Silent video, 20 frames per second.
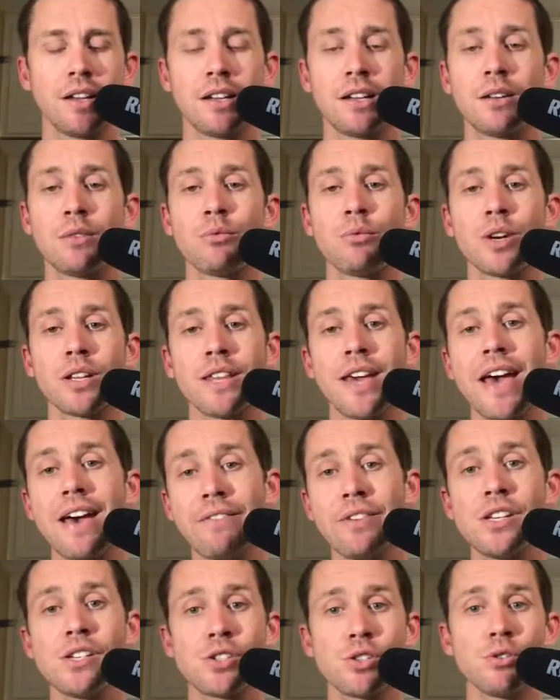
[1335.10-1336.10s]
And with
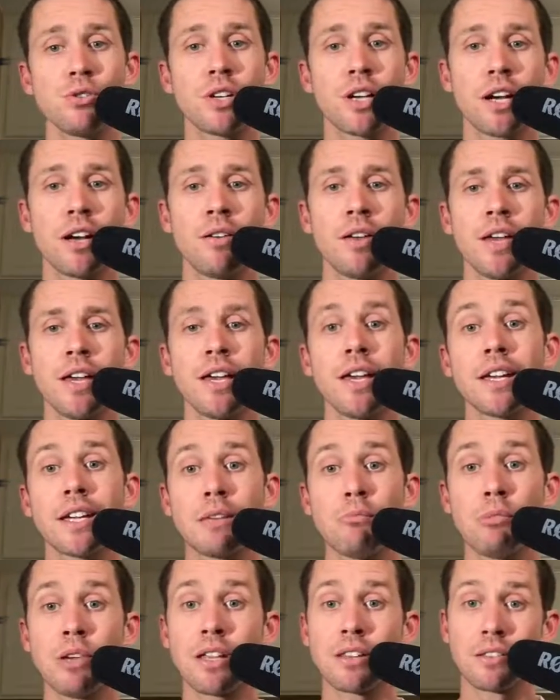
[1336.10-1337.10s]
heavy Zooka, it
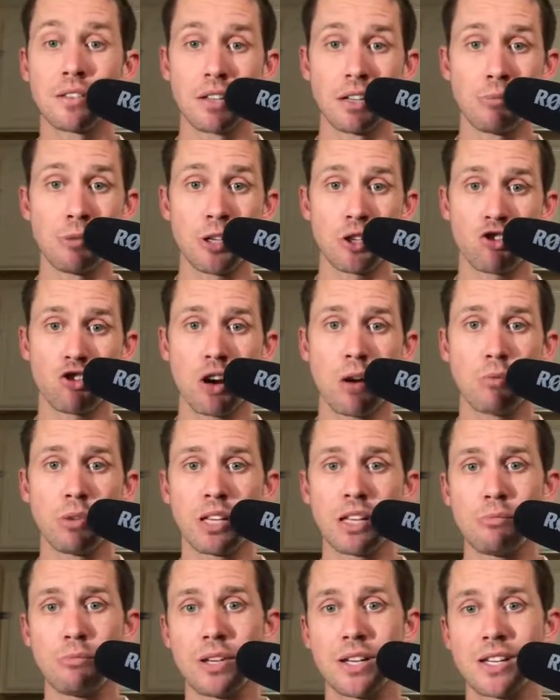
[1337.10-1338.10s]
can be a little bit
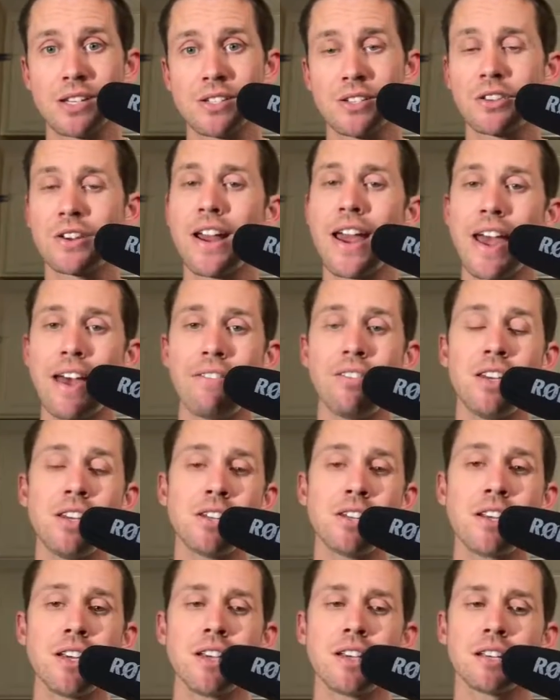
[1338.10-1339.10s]
troubling because your
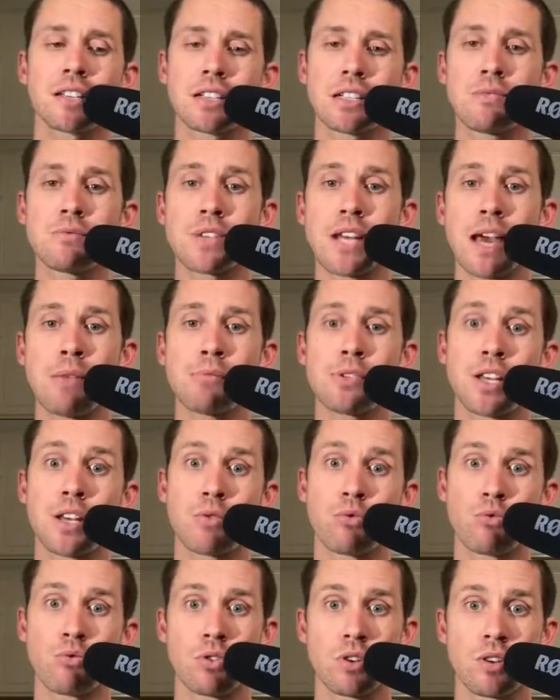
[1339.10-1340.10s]
heavies sometimes
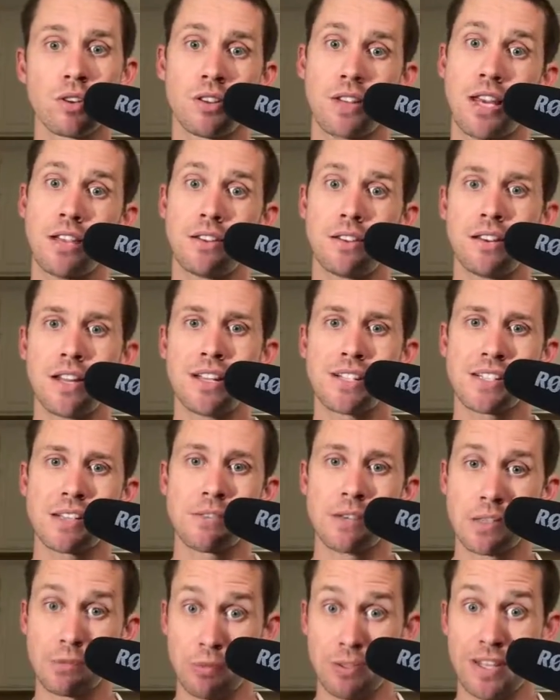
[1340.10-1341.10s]
they
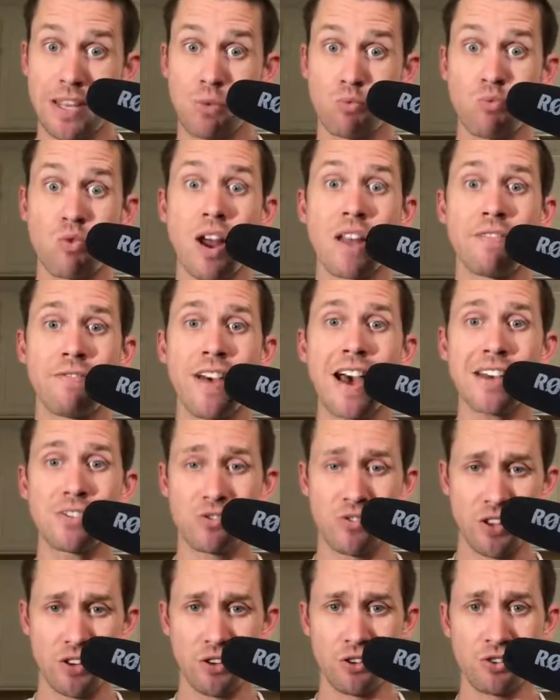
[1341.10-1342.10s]
run
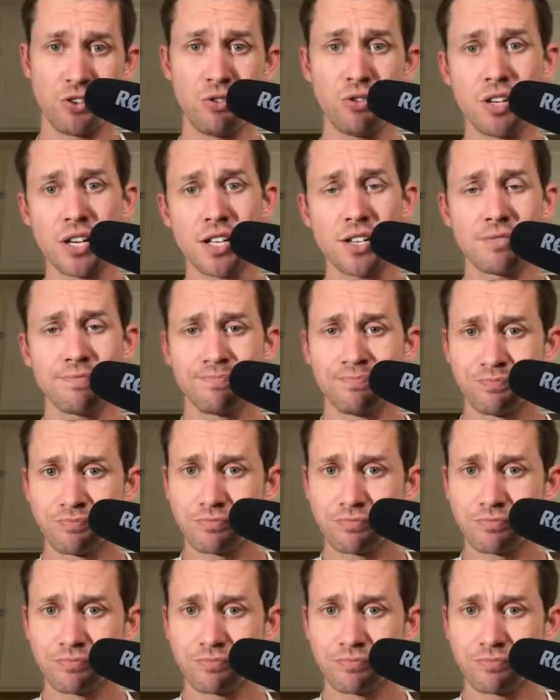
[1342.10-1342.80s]
faster than your Zookas.